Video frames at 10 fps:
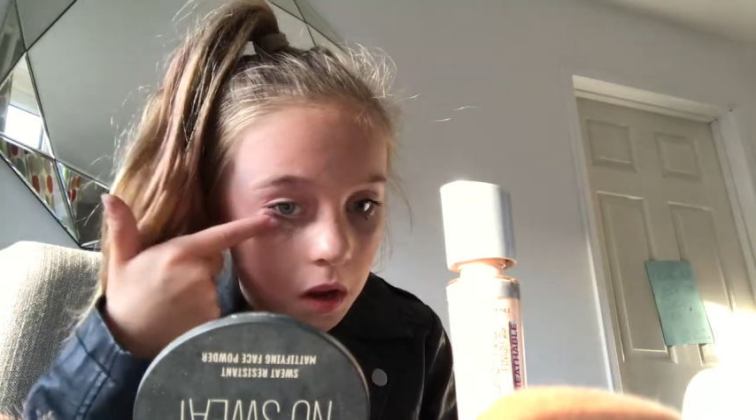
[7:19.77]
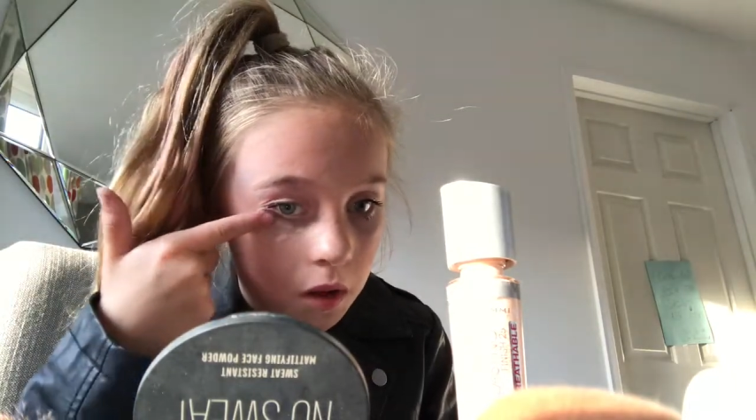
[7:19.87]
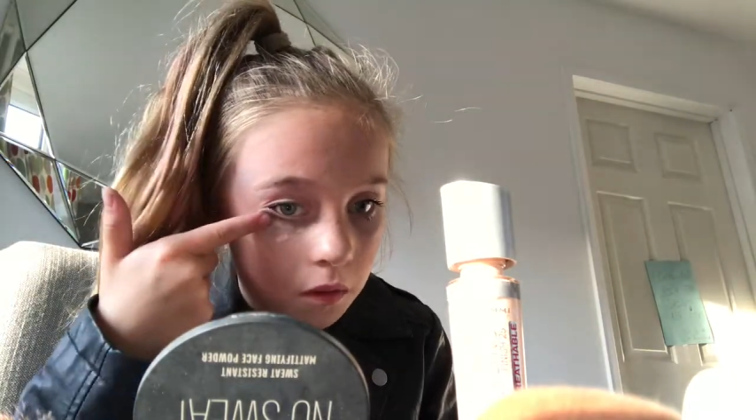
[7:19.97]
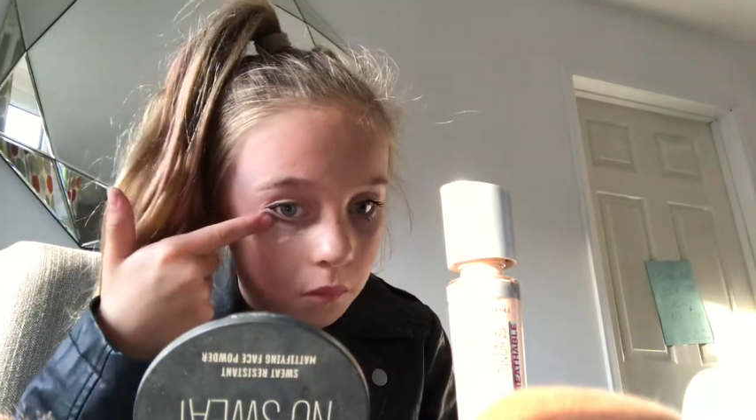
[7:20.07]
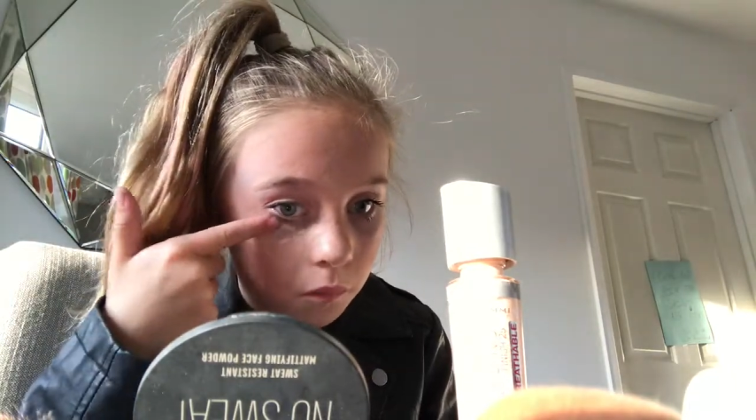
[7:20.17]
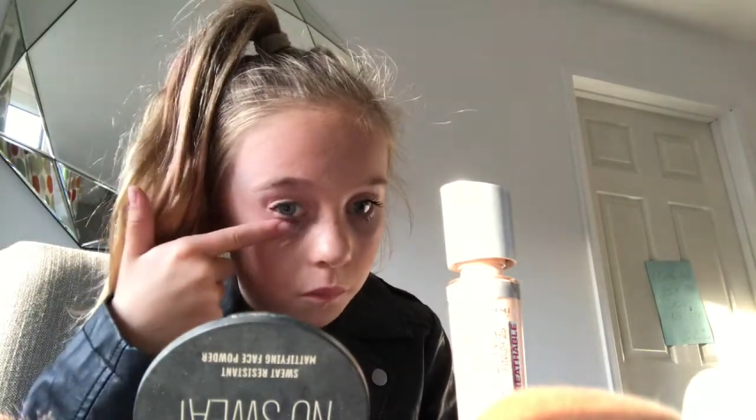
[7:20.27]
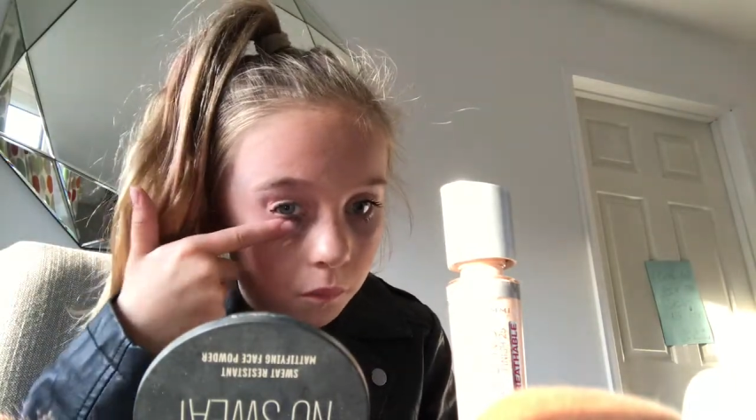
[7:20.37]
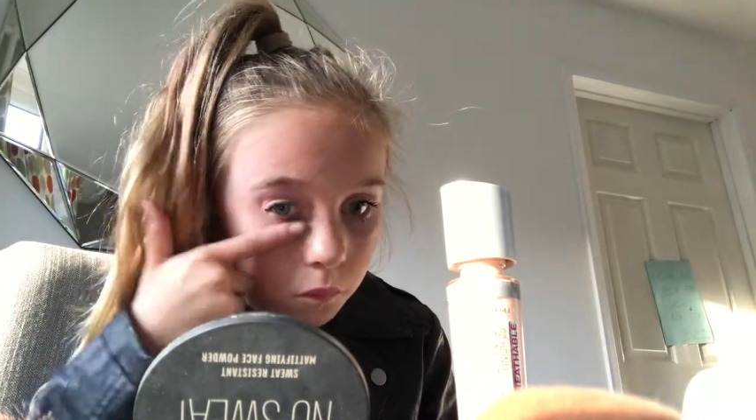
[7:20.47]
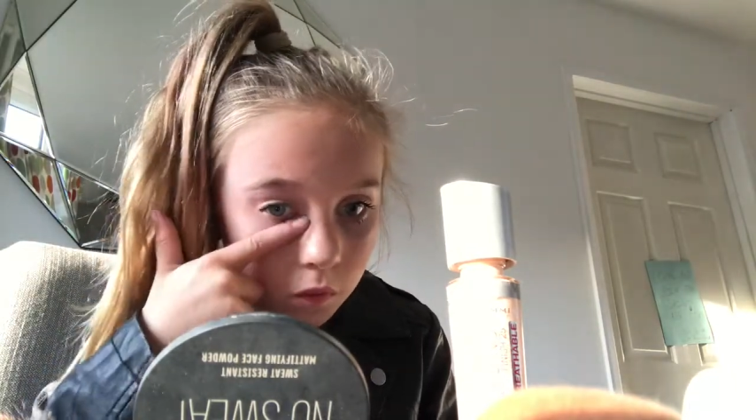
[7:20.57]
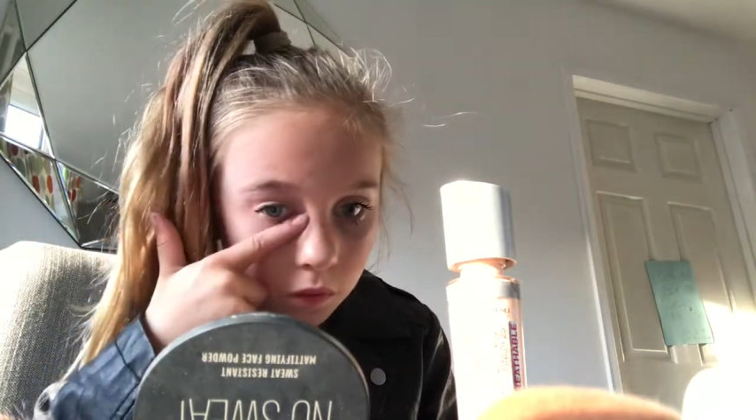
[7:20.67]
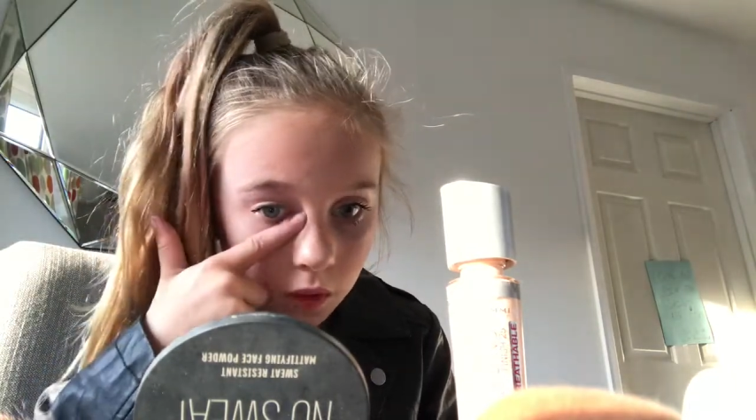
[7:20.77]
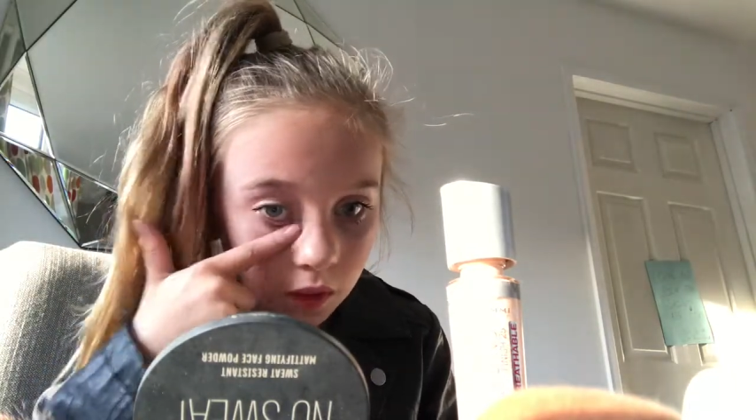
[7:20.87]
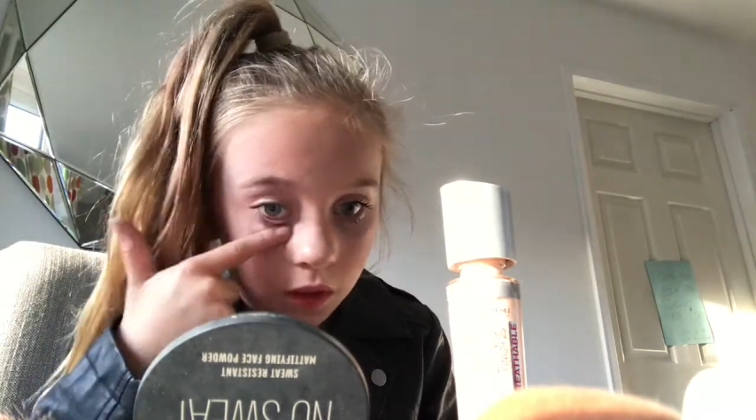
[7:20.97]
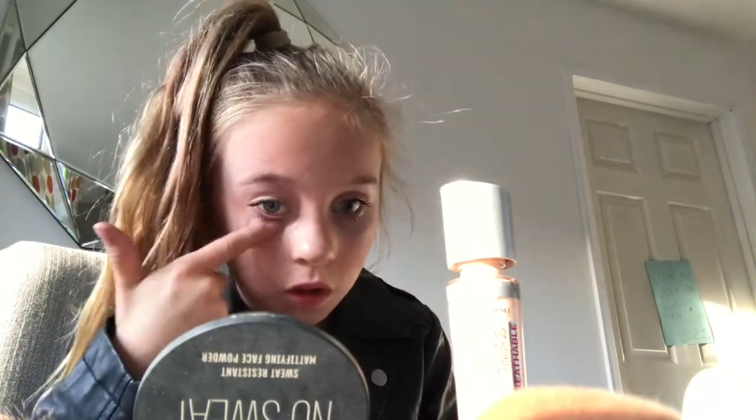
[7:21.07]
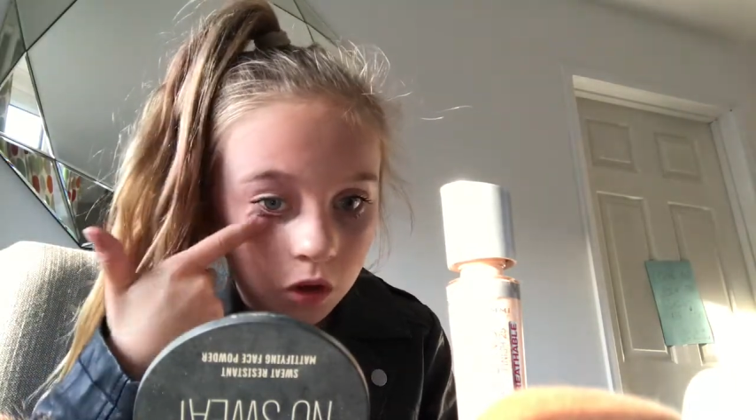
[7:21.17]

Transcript: it will like